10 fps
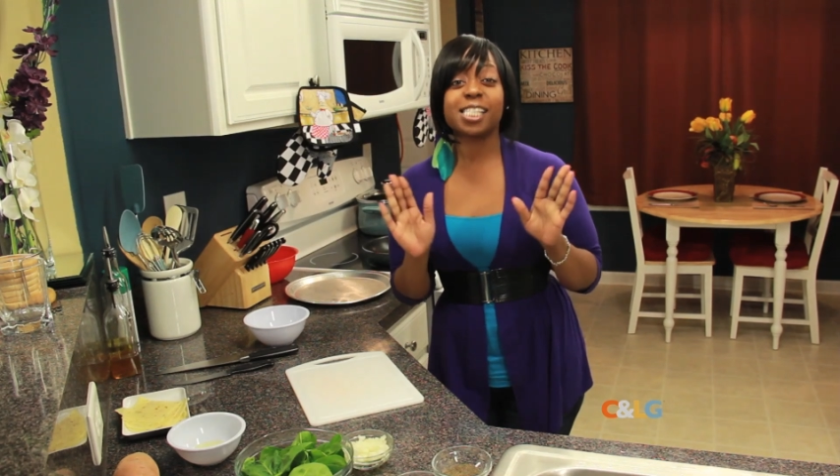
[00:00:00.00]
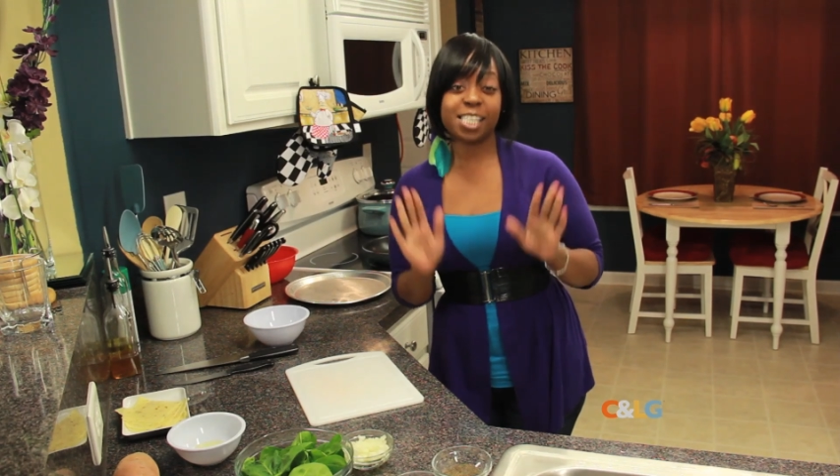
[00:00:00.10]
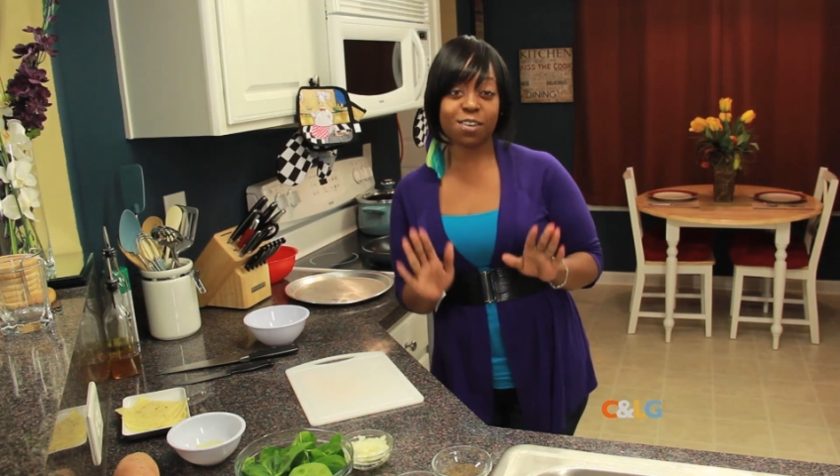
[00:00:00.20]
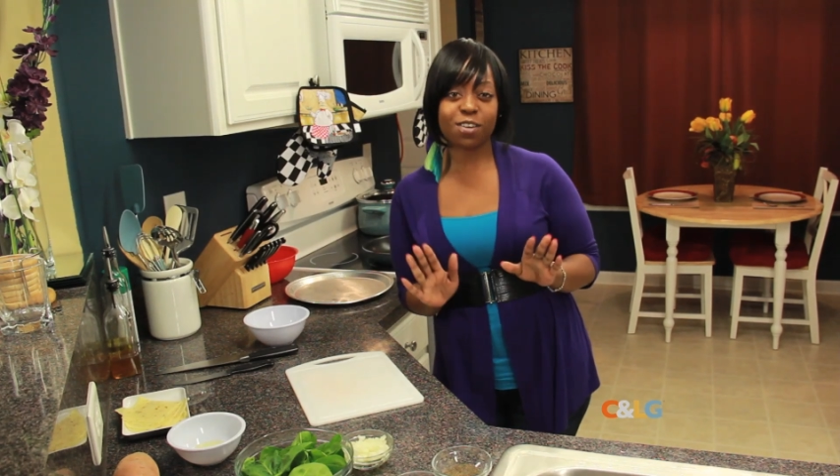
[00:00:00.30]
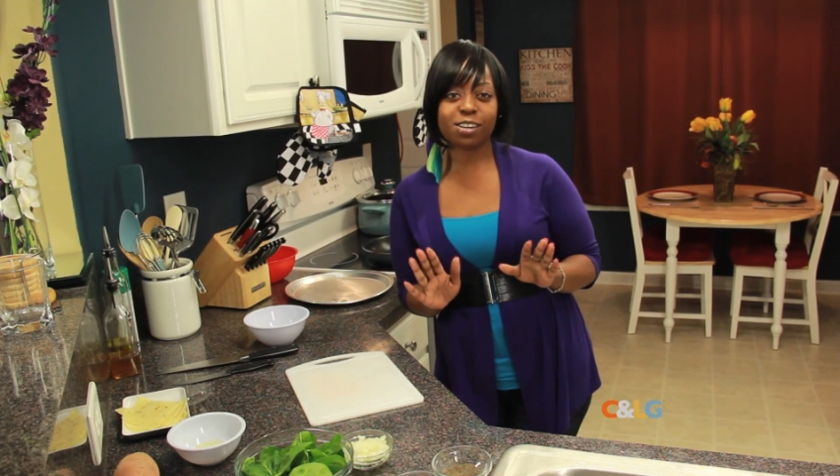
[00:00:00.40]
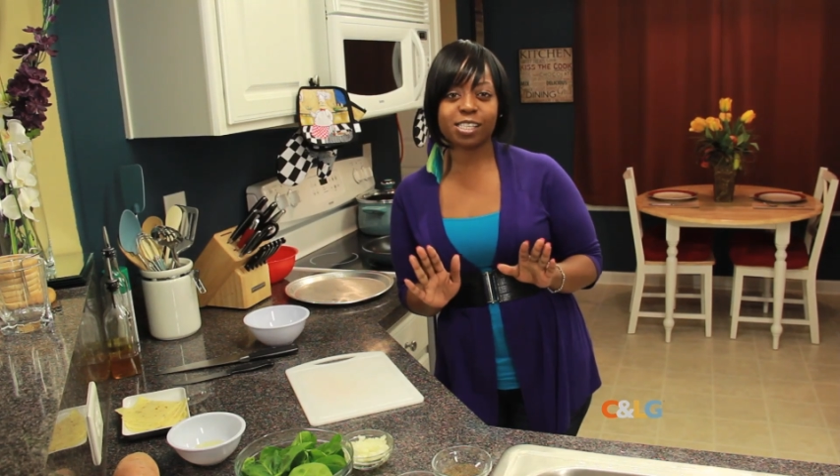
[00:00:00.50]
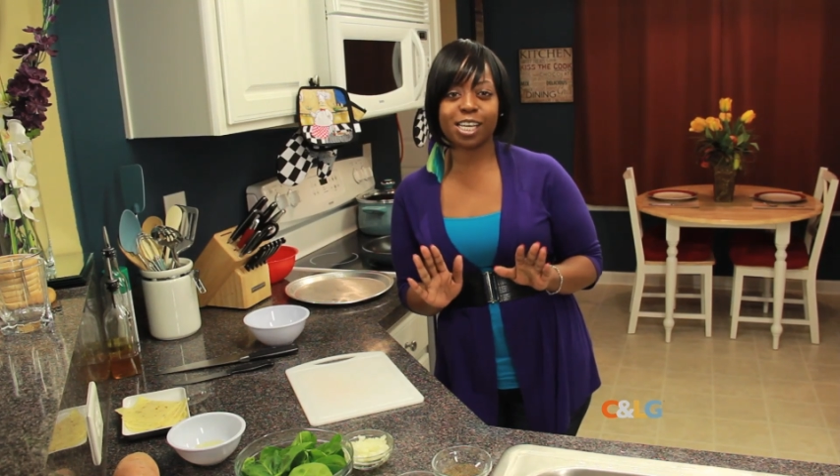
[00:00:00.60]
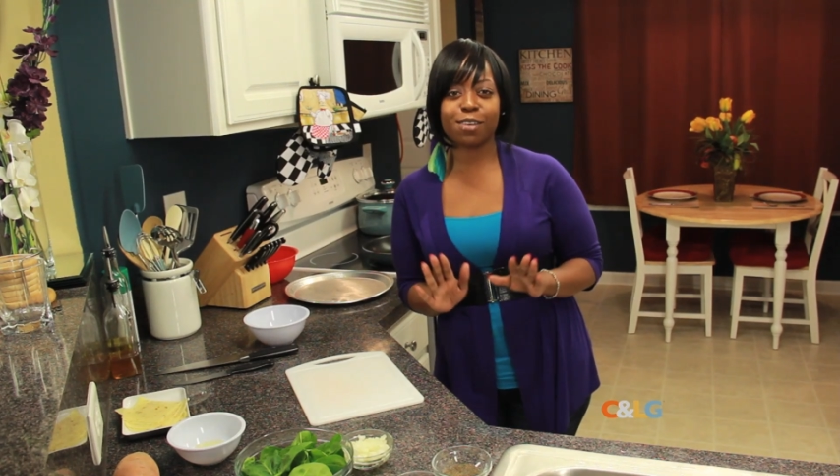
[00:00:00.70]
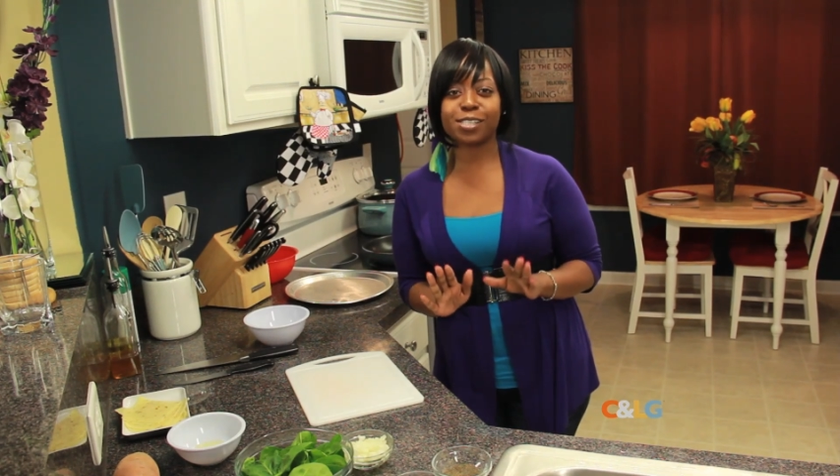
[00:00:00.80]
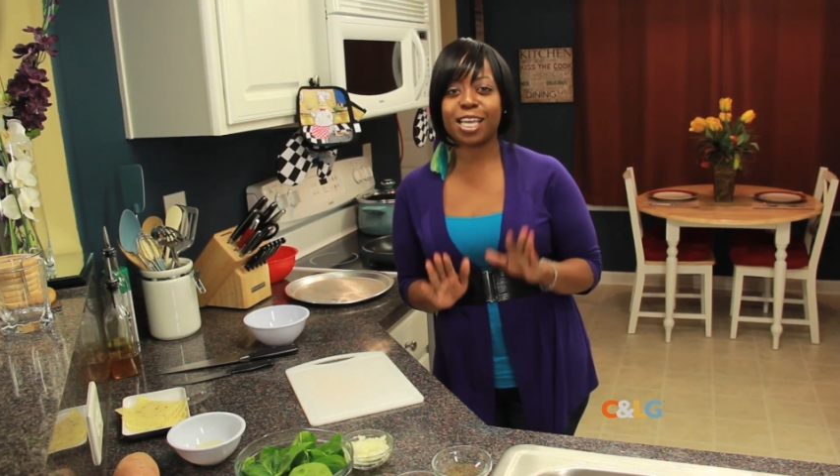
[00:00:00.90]
to love
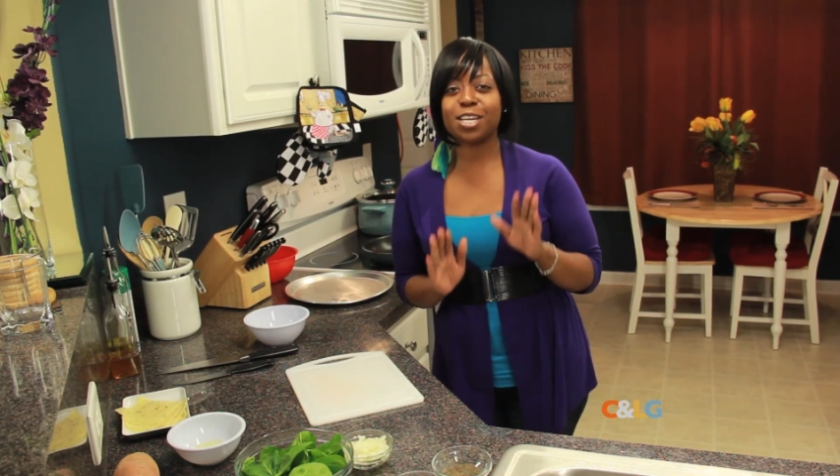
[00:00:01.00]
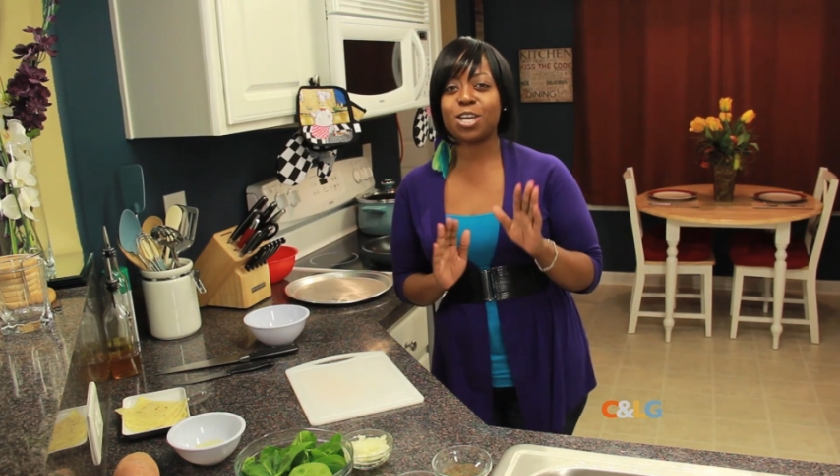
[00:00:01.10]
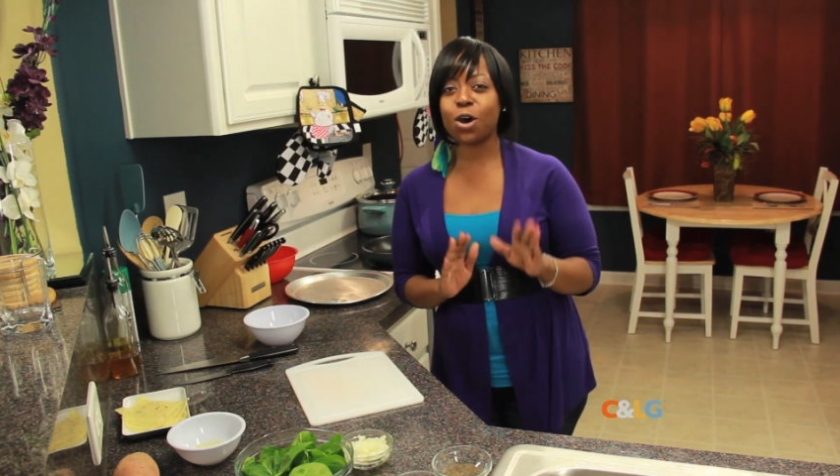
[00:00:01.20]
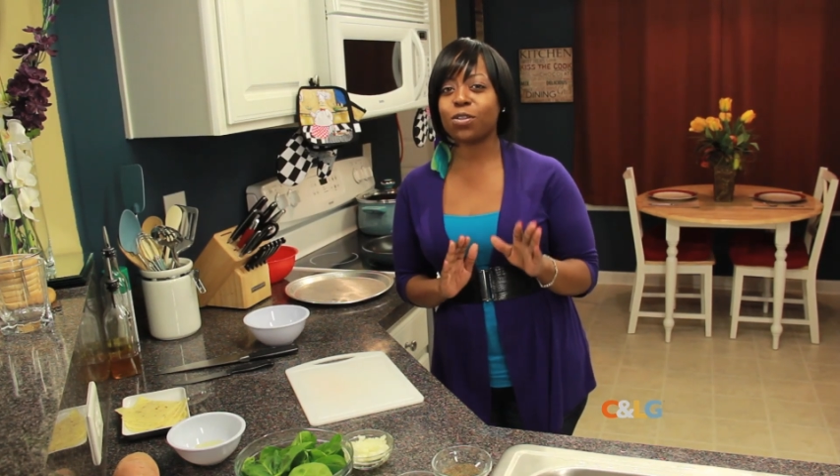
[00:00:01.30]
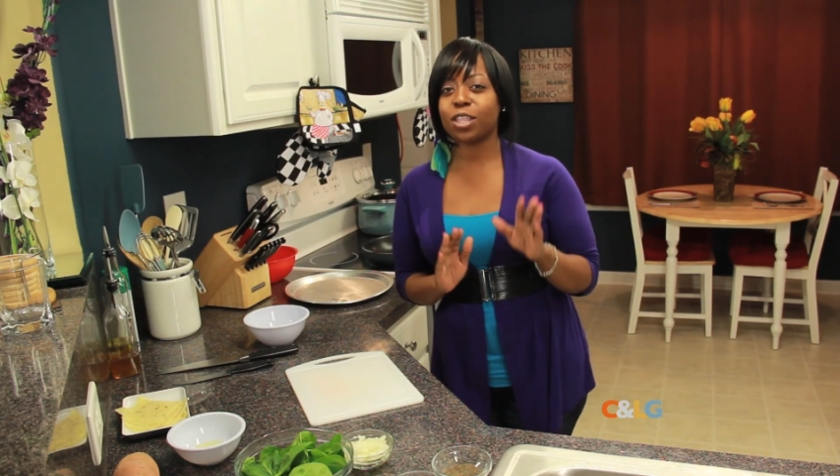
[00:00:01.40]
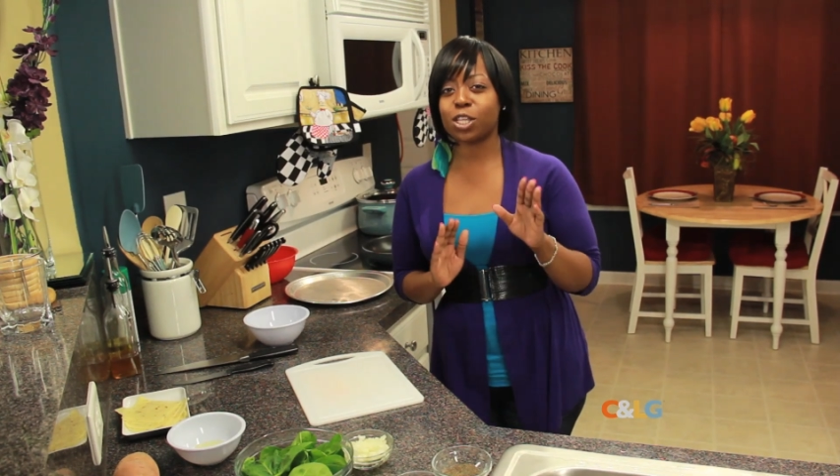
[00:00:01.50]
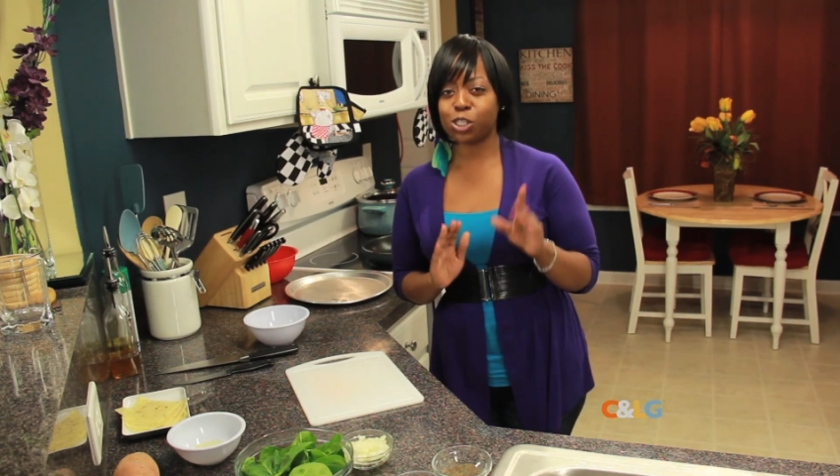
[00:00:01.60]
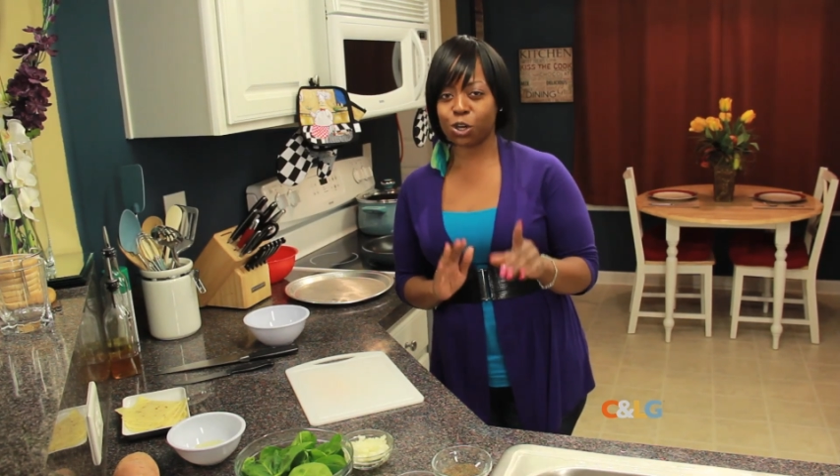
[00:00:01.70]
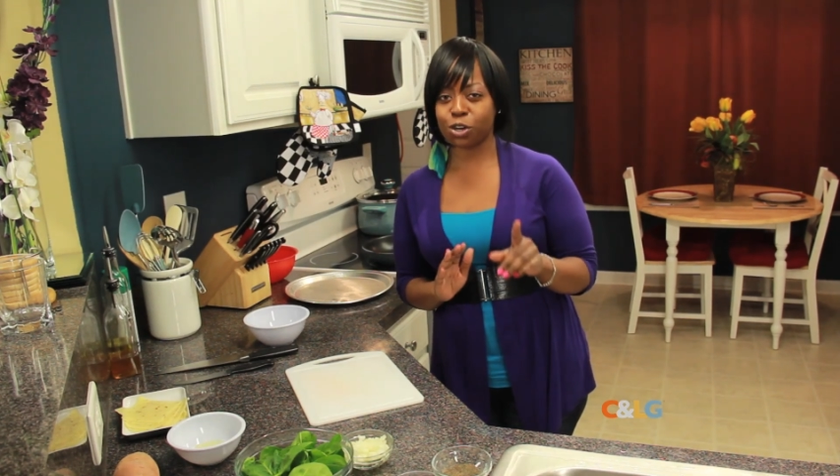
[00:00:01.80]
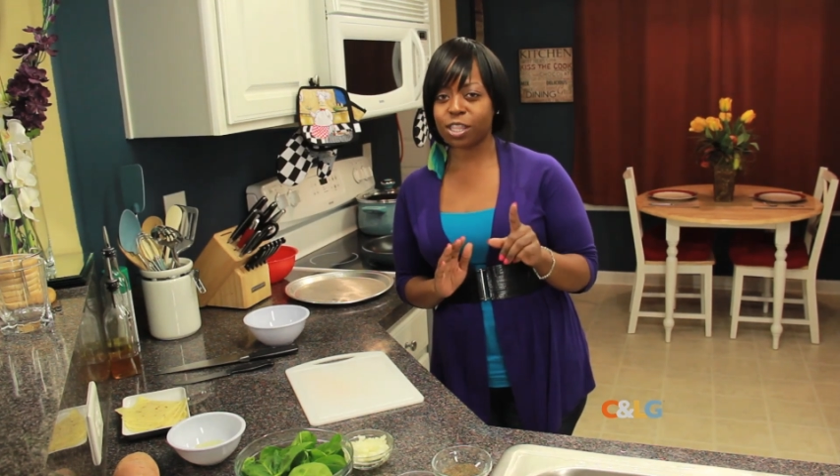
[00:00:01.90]
ourselves and know that the
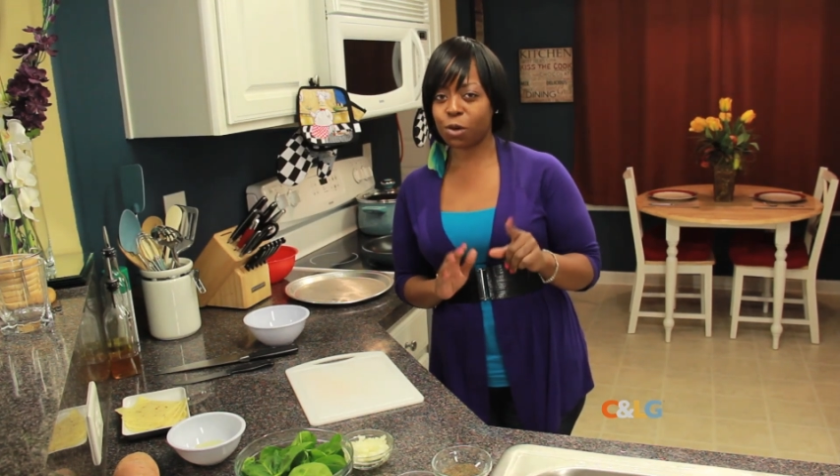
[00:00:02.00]
journey